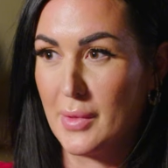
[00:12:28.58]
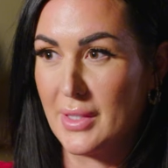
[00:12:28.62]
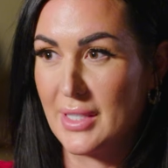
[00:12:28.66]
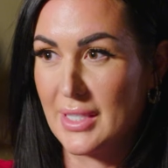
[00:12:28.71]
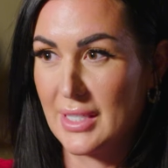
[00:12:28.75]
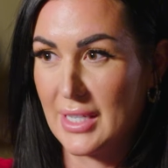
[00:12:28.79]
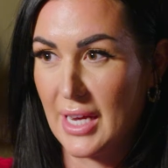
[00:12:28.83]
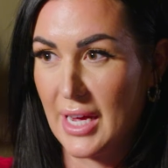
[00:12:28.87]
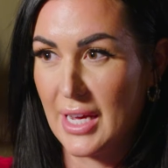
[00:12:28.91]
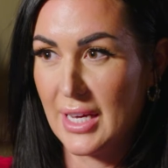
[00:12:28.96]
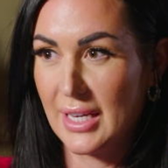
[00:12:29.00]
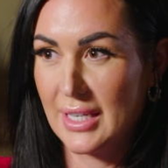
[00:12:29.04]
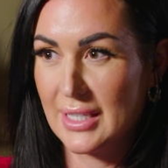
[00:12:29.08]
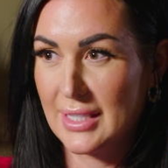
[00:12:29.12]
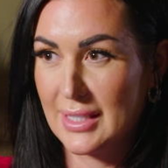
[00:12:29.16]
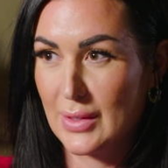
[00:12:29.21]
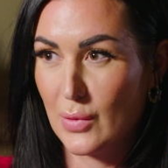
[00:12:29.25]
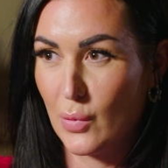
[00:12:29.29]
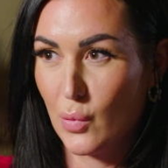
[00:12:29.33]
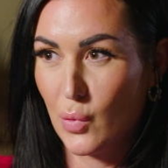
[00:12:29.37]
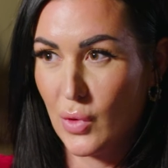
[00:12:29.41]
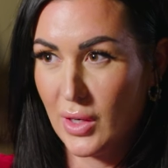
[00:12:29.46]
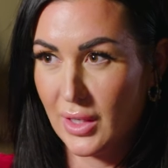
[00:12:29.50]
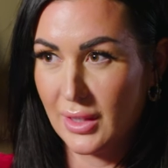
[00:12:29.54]
mistakes
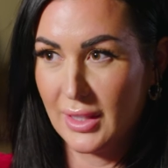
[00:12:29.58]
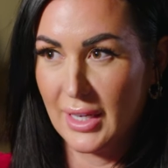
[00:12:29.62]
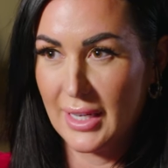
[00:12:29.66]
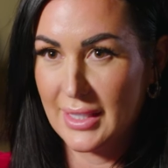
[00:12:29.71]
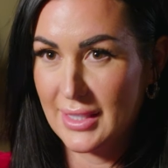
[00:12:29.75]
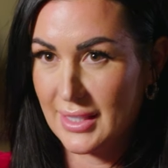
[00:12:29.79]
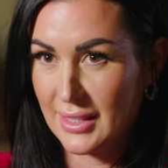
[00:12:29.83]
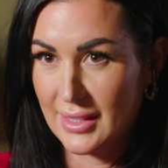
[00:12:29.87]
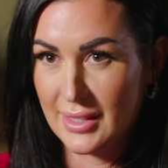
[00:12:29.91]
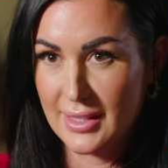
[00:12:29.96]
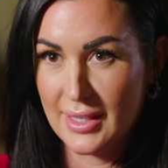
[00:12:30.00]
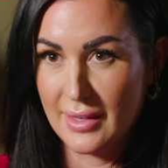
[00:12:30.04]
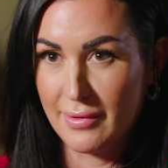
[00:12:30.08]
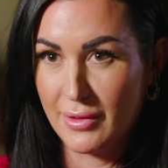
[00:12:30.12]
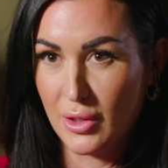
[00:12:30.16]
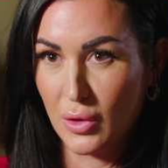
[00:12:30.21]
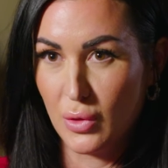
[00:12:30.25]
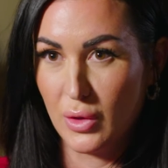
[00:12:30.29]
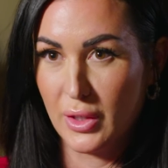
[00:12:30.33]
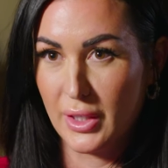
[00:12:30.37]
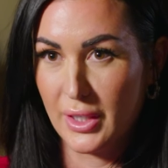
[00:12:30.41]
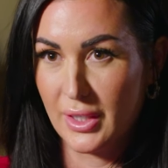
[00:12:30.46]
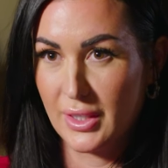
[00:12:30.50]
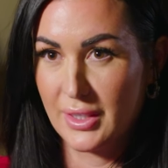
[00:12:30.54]
what lessons have
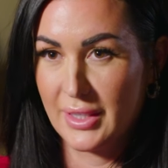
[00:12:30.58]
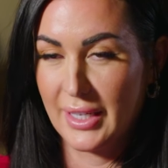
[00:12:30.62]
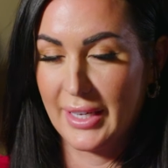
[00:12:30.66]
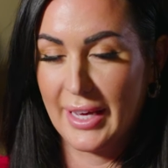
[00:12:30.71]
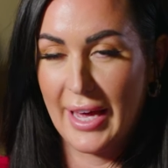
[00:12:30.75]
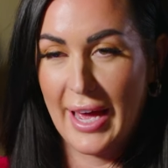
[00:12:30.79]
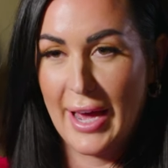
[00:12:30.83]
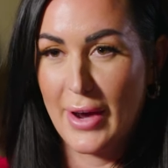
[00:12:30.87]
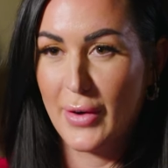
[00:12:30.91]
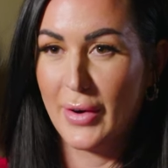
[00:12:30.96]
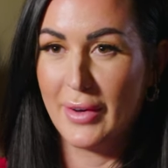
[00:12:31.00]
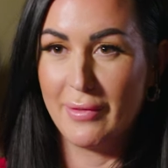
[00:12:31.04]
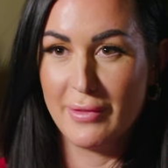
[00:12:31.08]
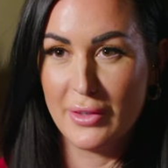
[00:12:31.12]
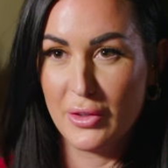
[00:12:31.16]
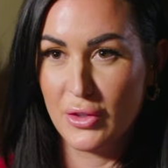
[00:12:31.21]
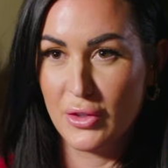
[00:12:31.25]
you learned like how have